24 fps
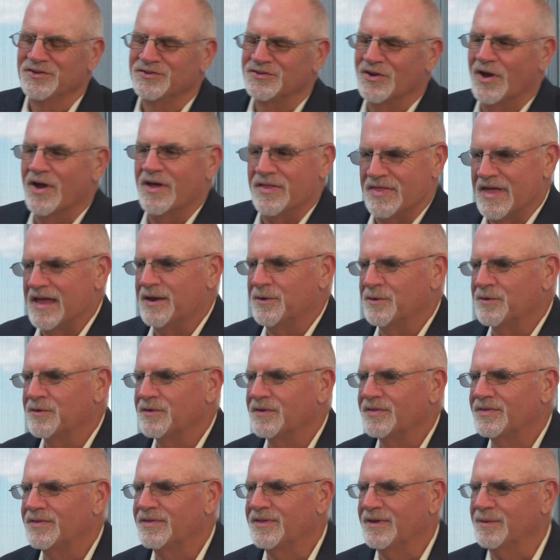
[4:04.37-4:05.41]
So then
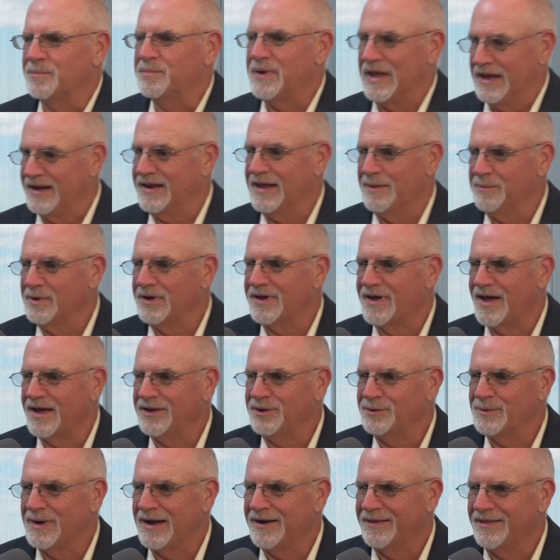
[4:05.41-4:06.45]
the pandemic
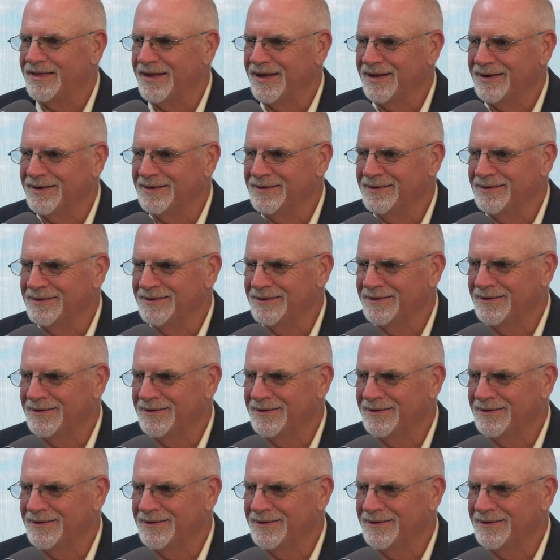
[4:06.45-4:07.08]
got you out of that?